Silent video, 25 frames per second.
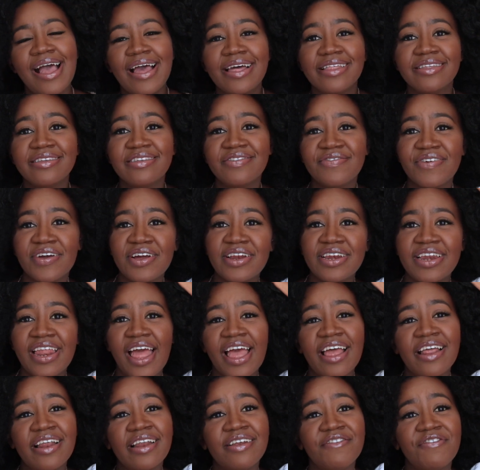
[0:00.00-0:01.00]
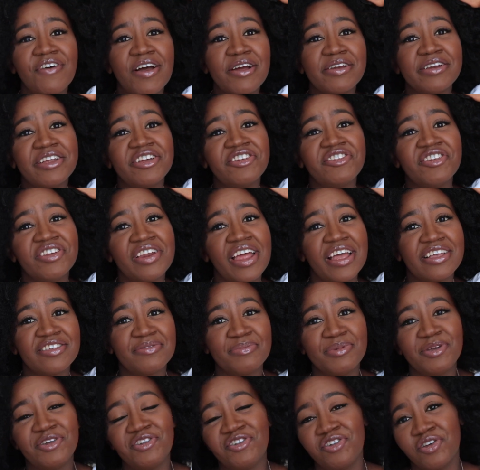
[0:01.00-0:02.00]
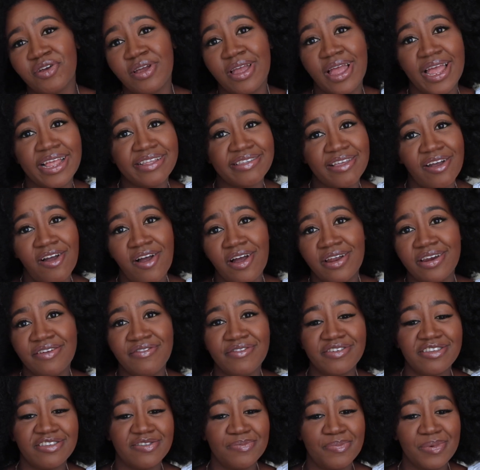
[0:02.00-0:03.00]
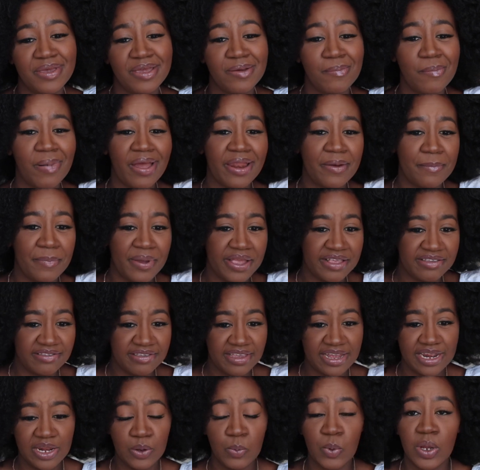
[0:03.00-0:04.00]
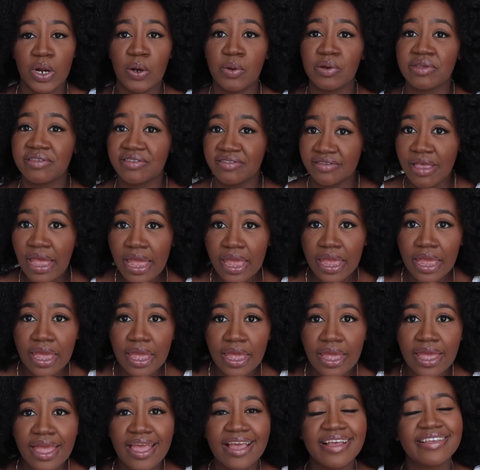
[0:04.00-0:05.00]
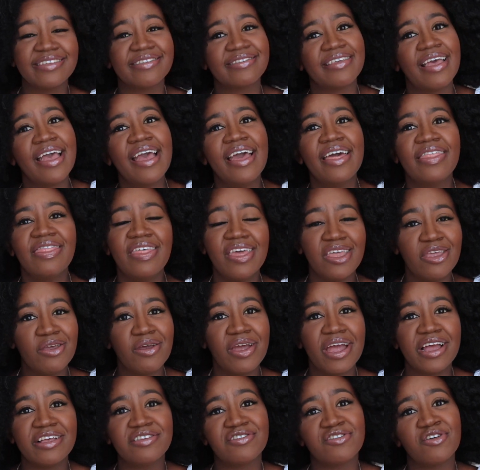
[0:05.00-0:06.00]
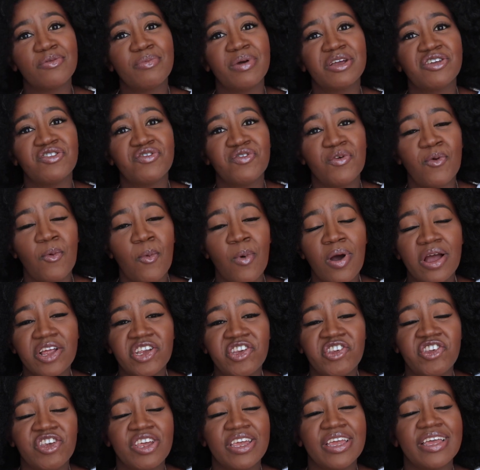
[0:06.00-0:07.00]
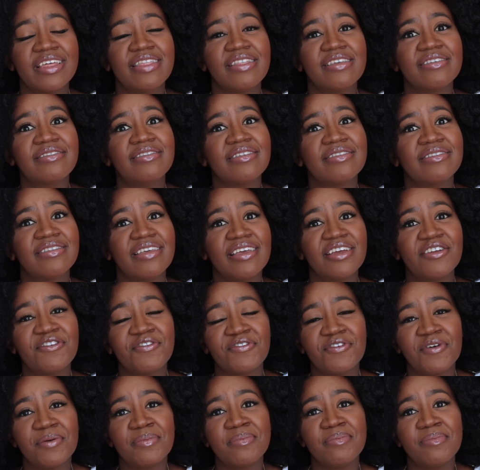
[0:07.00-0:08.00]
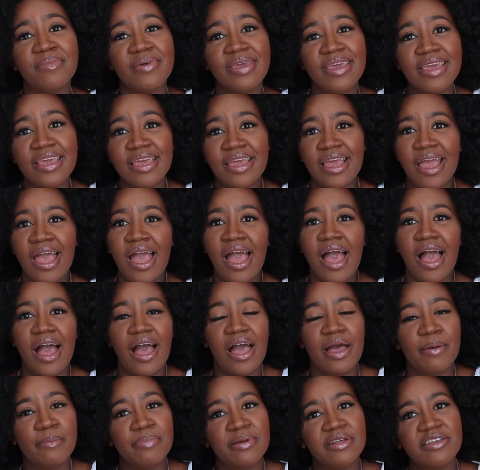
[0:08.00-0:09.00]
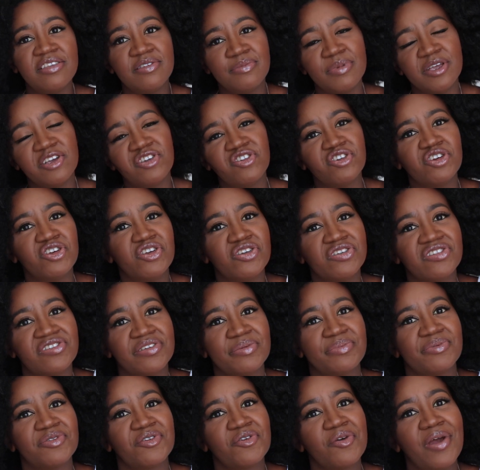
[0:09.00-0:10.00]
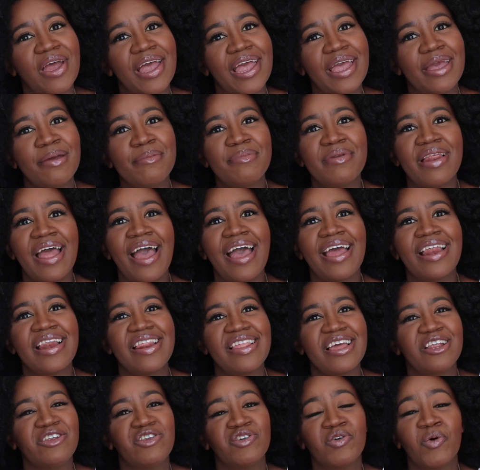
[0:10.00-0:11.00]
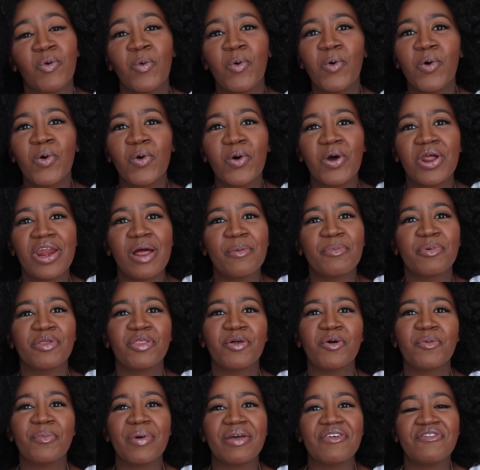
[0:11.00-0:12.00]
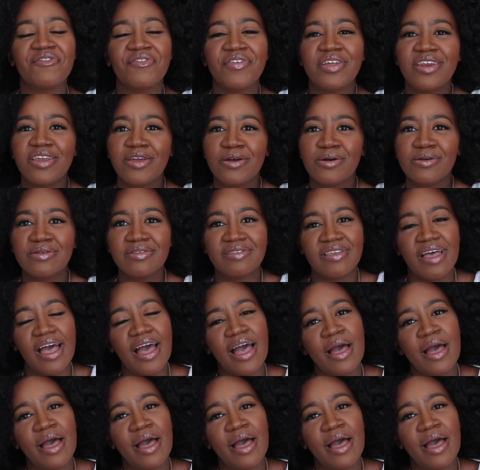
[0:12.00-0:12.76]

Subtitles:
This foundation has me shook, guys. I can't even speak. But basically what I was saying is thank you guys so much for watching. This is it from me. Please make sure you're subscribed and that you're all caught up with all my videos.